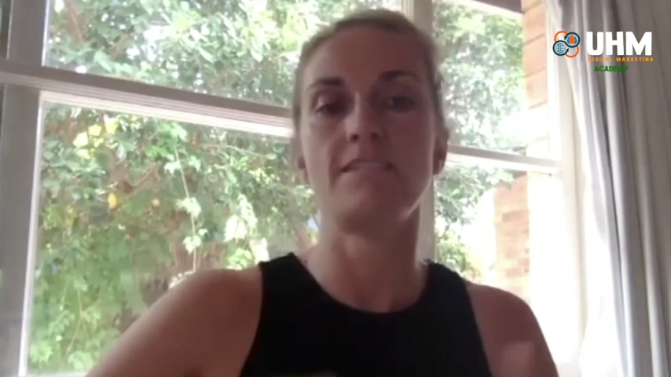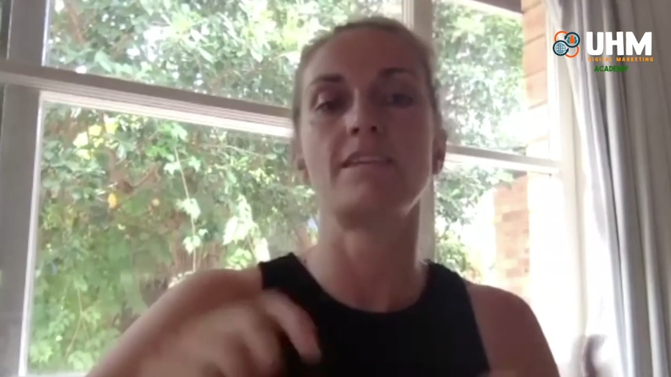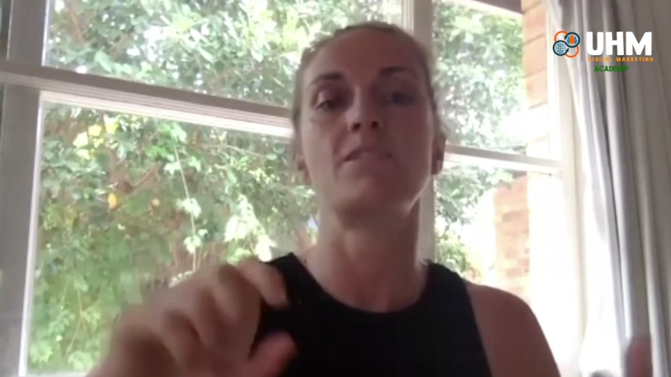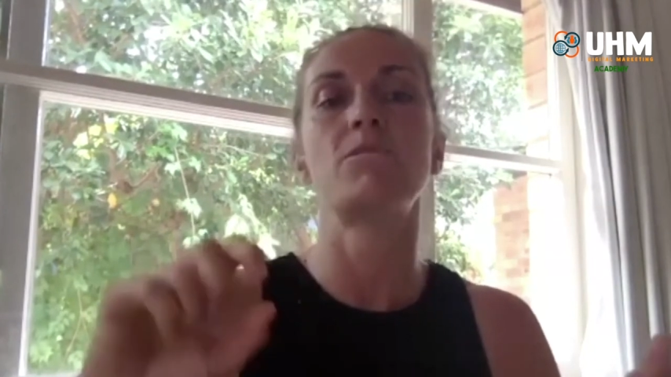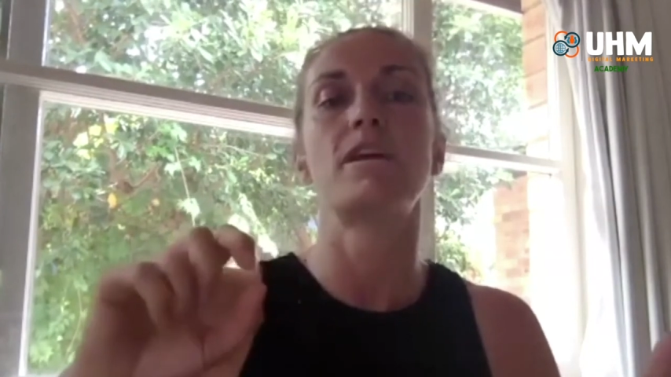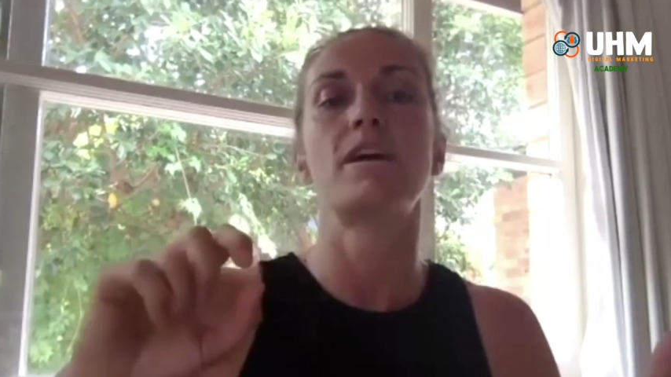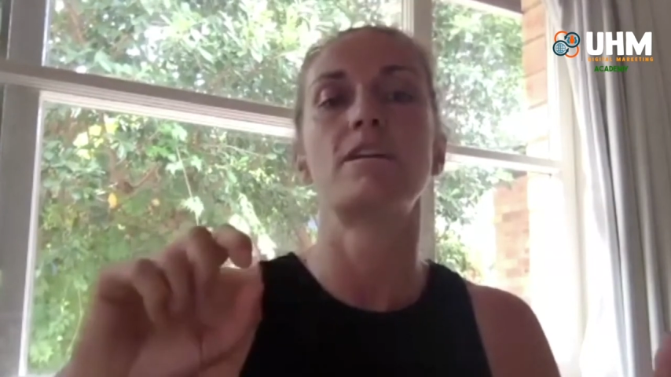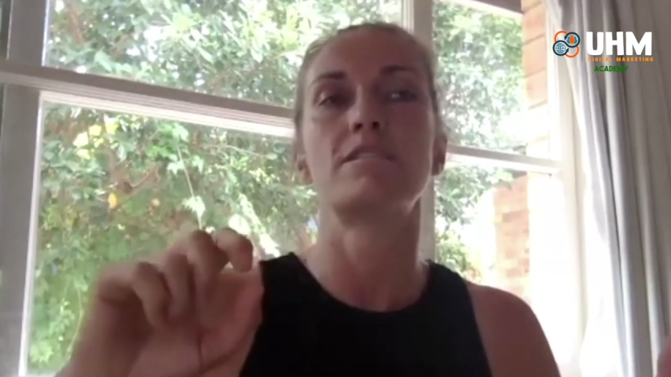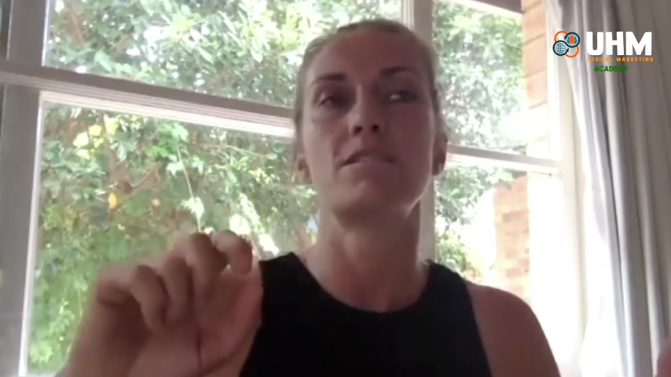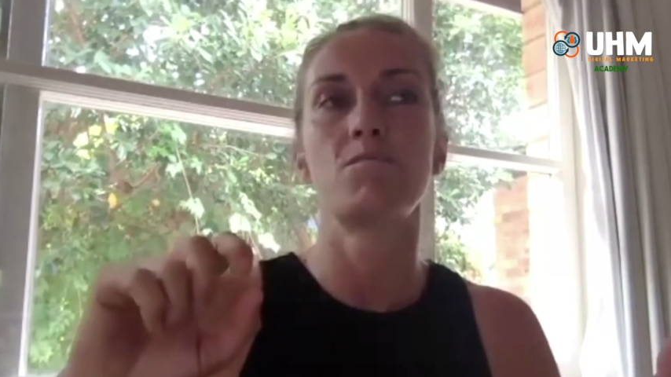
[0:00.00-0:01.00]
deal with
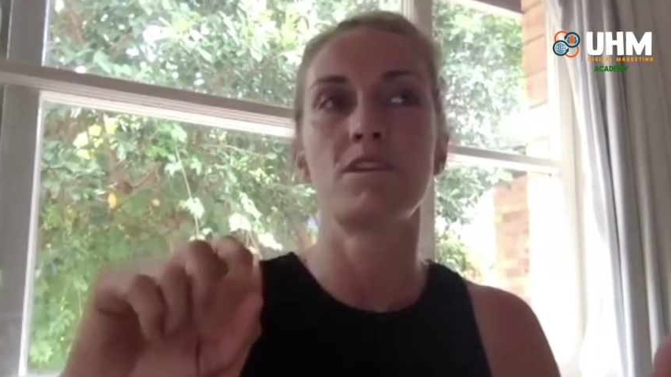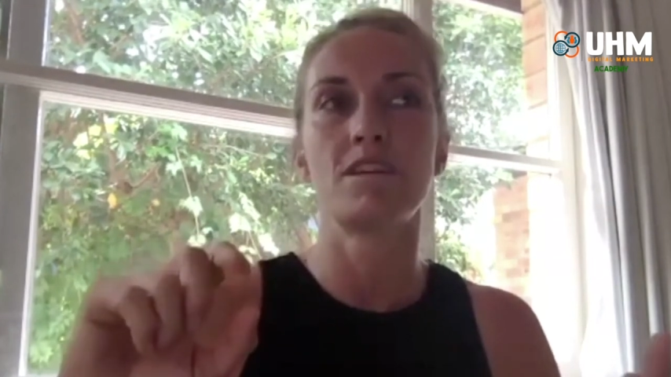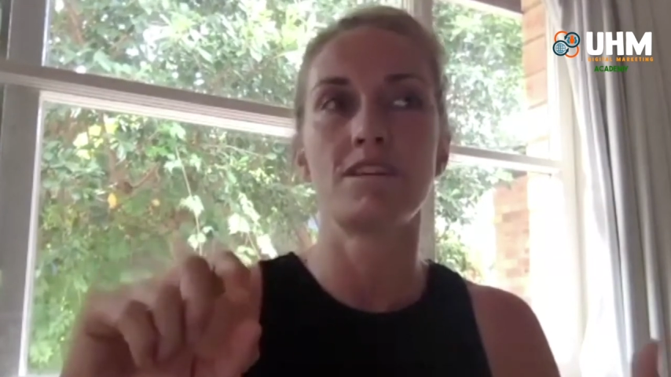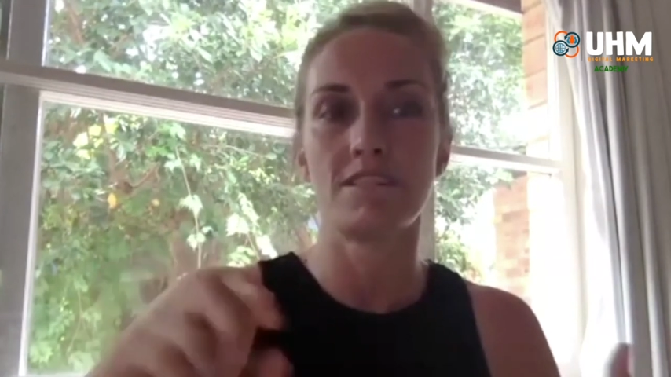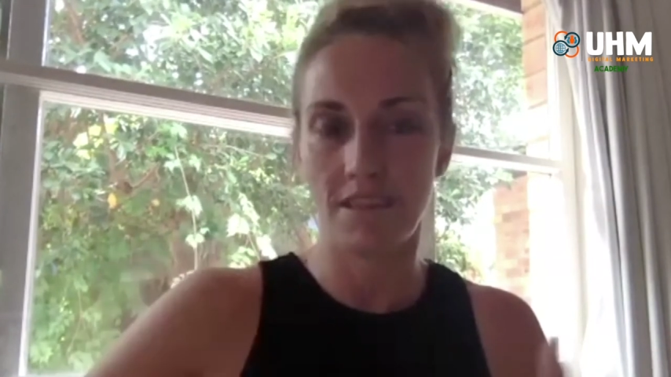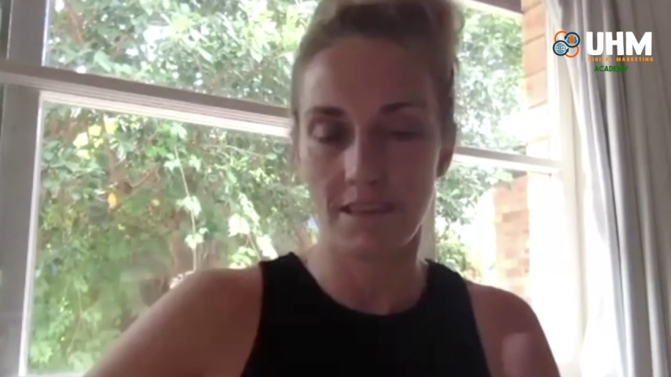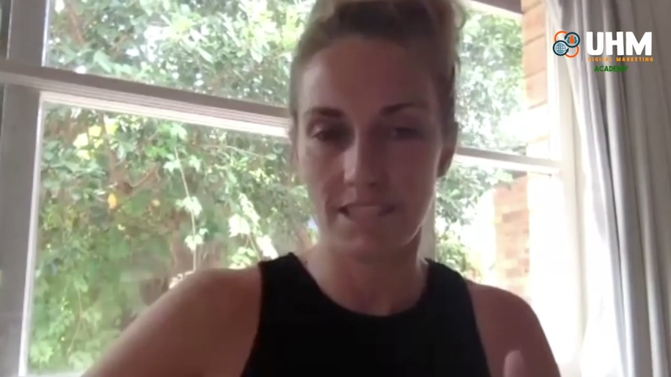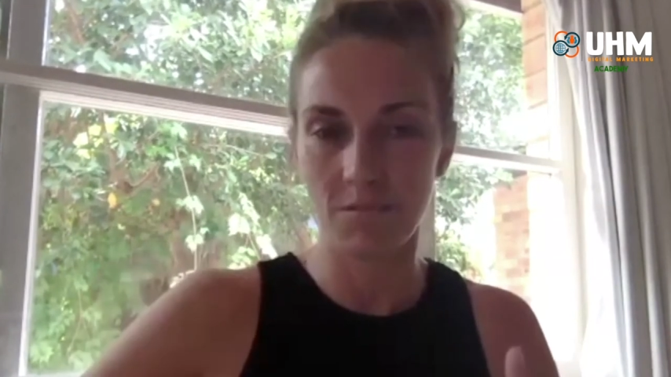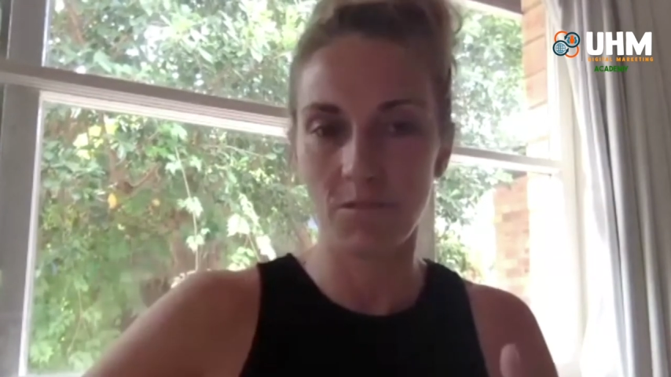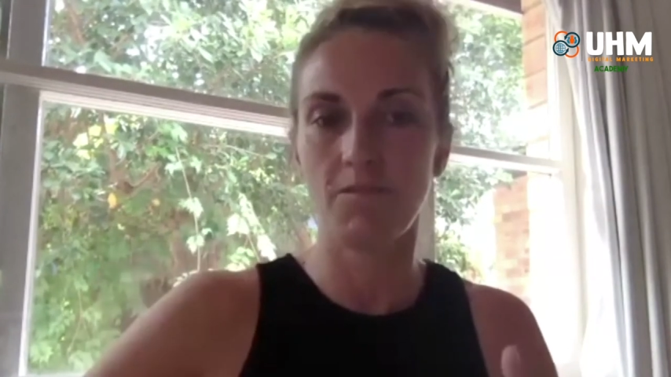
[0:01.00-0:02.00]
customers and
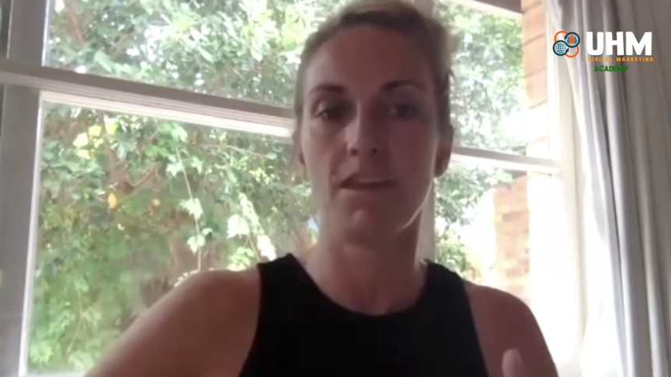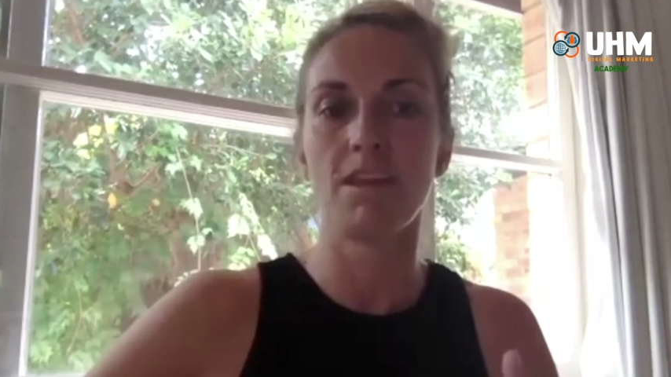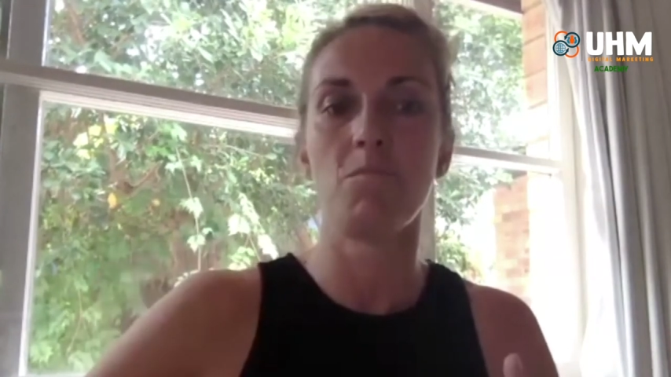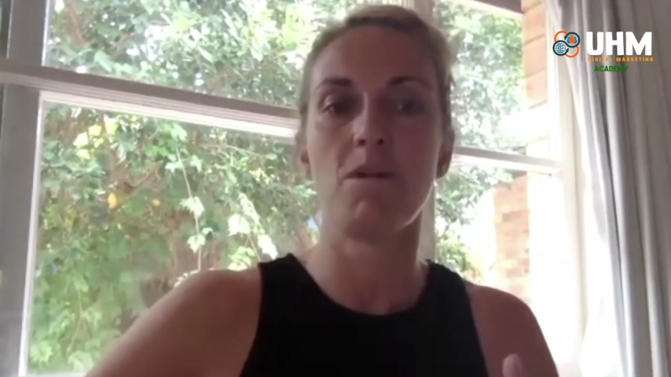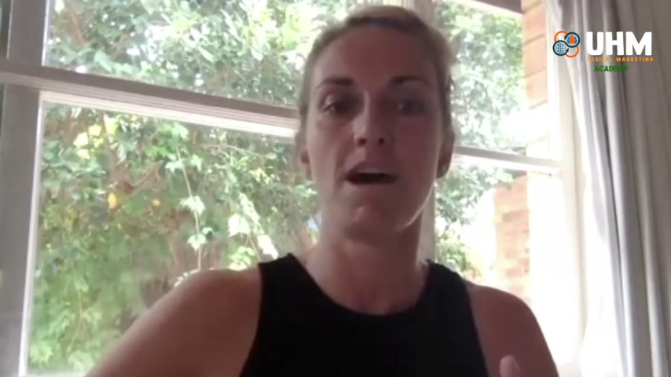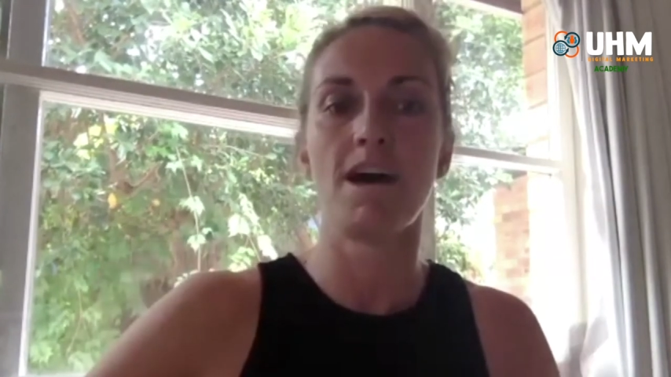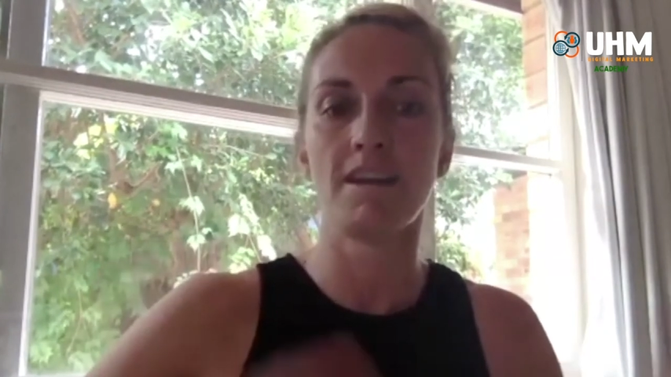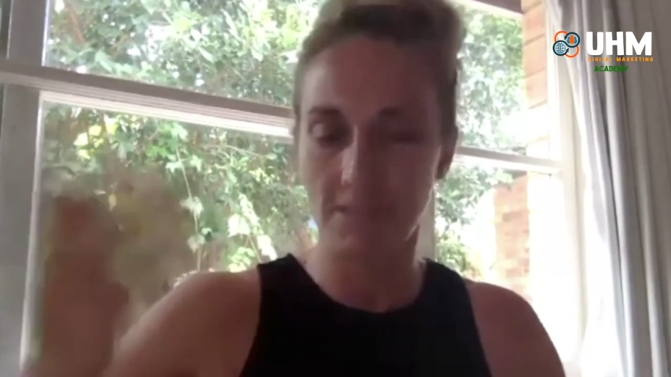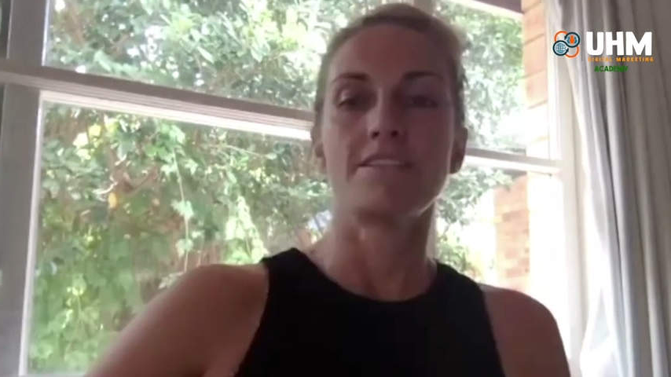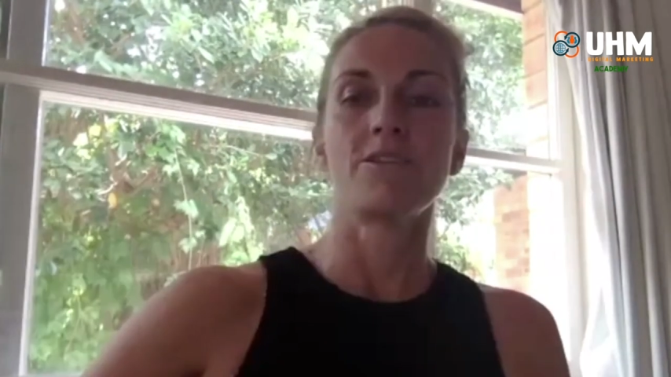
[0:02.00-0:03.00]
customer
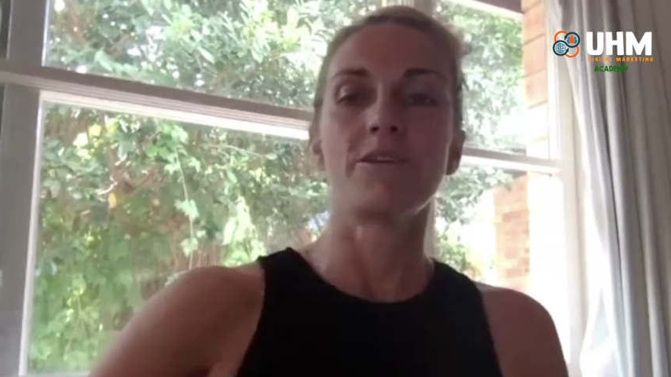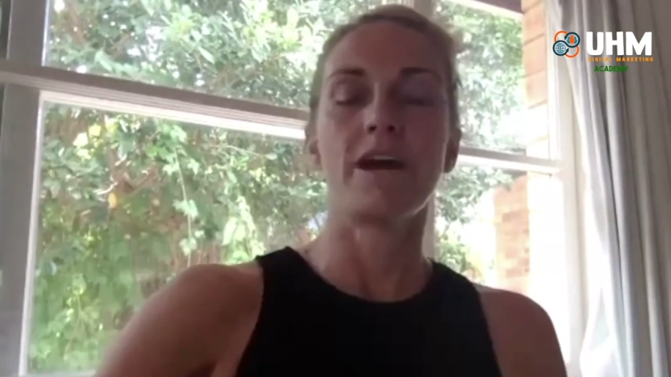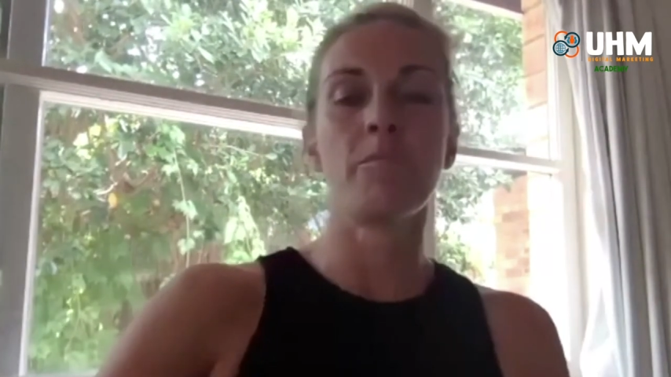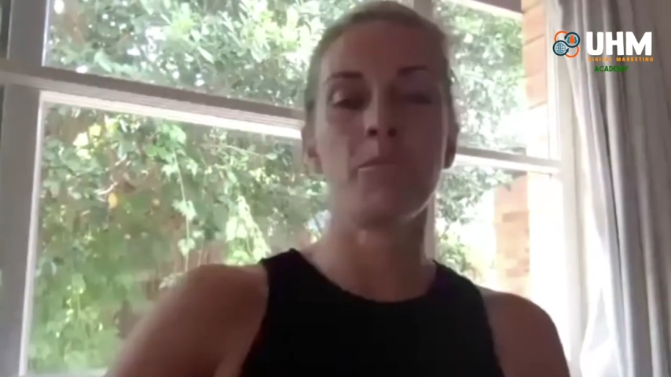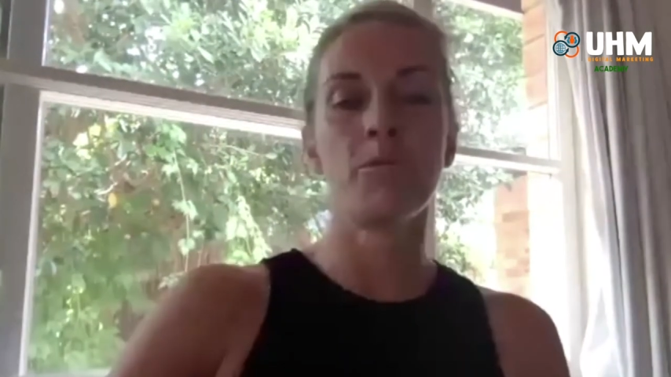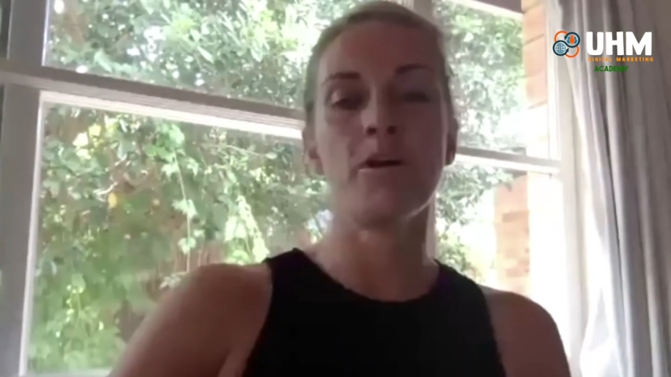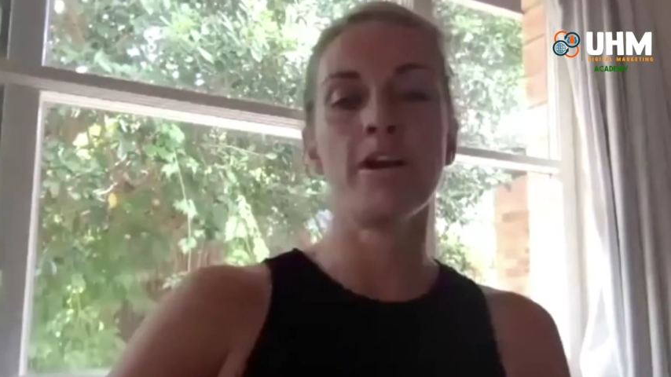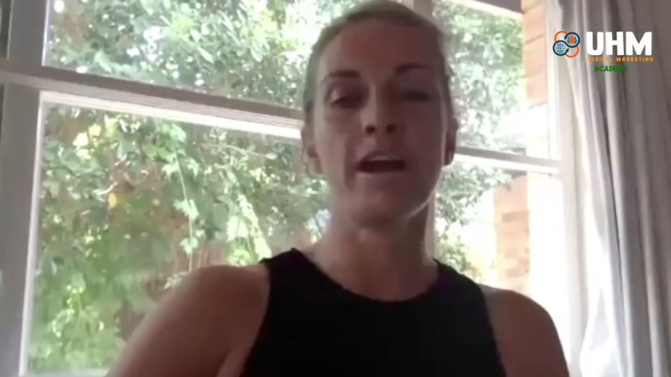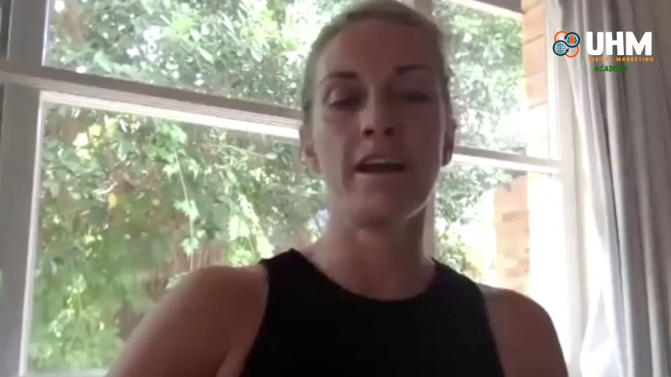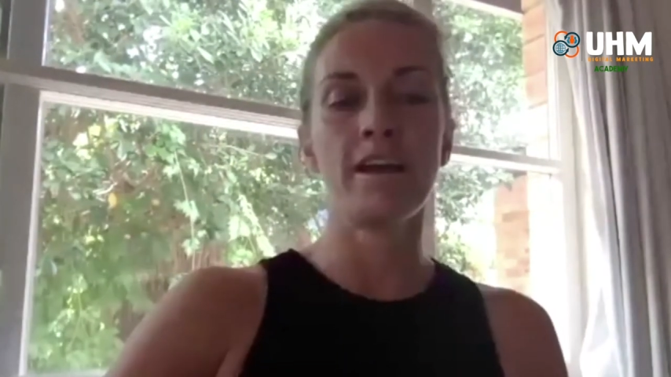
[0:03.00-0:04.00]
feedback. So I bought